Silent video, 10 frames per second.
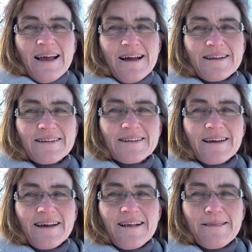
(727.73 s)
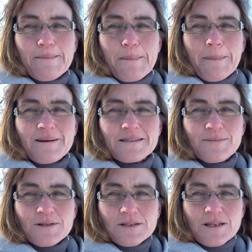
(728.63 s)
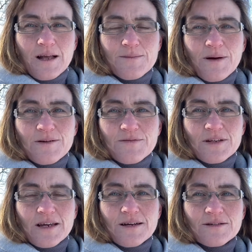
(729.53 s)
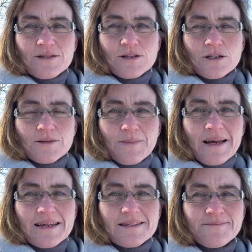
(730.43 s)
and some of the slow-mo videos that she's made